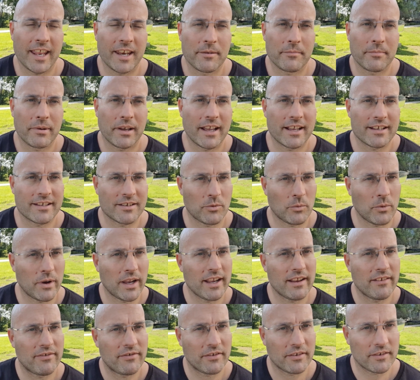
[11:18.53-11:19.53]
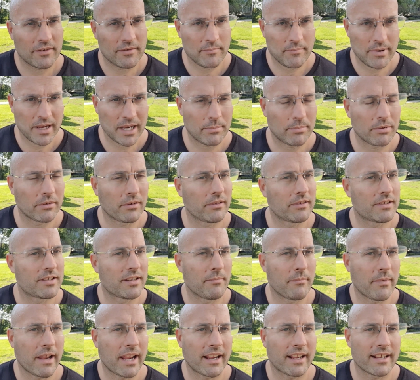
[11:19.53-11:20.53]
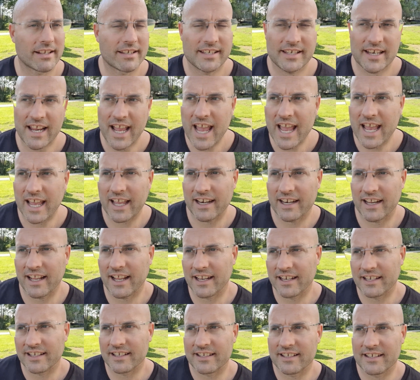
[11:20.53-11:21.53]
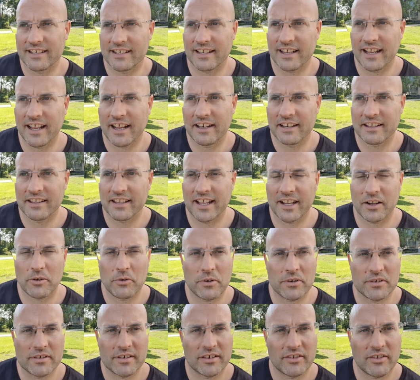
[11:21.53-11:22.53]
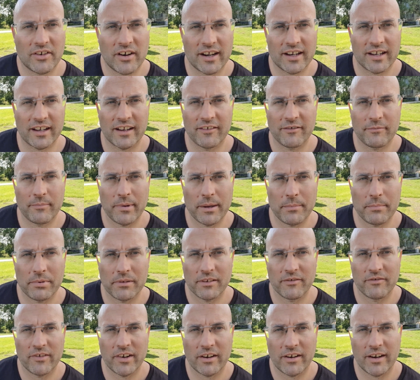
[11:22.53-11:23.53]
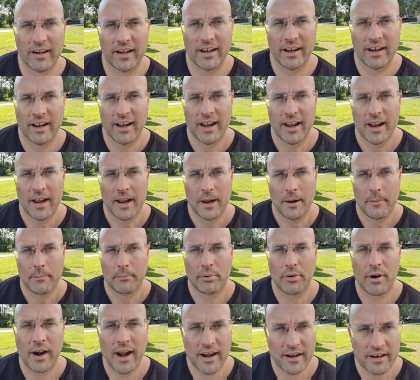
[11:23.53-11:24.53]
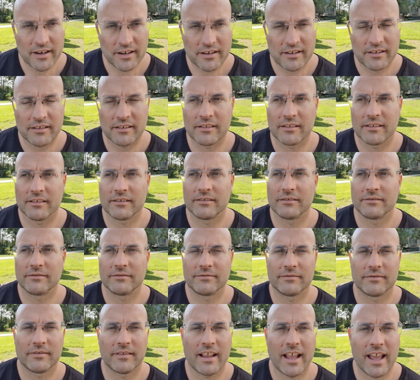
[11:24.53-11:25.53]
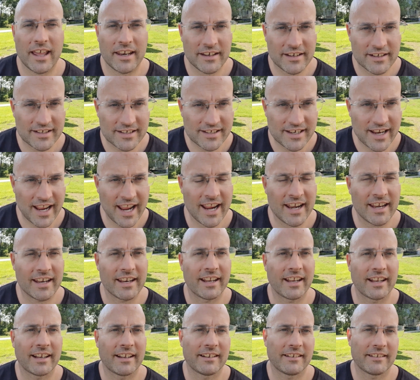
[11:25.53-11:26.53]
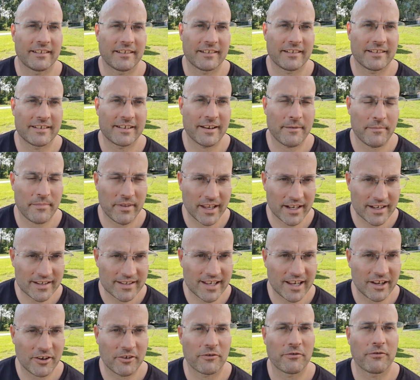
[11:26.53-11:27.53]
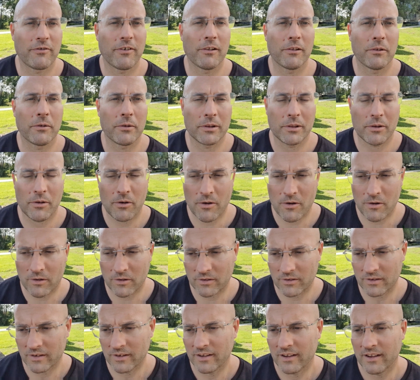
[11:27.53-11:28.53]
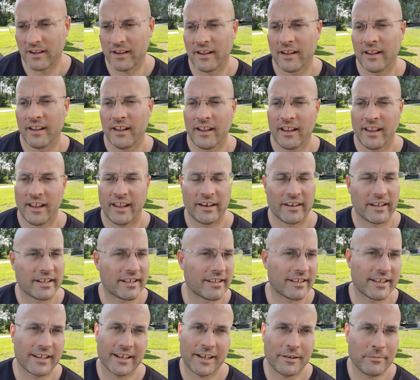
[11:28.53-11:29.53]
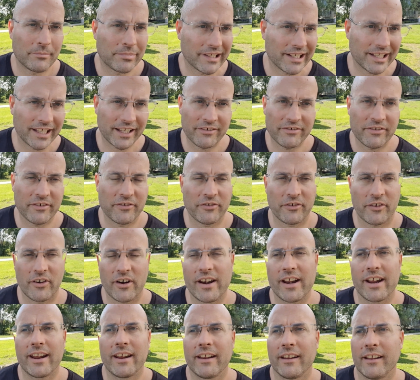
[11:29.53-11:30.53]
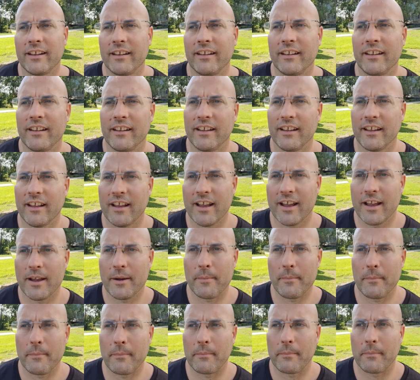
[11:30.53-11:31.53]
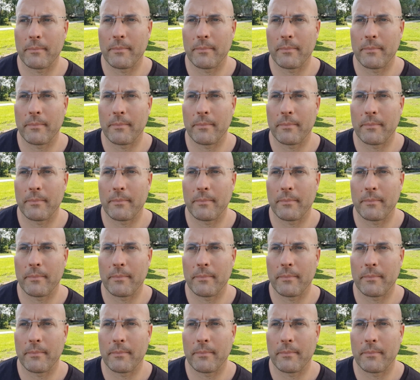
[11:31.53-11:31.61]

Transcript: but as a way for people to make a start. And in that course I tried to give people a very practical understanding, some things they could follow along, and I did it completely for free, and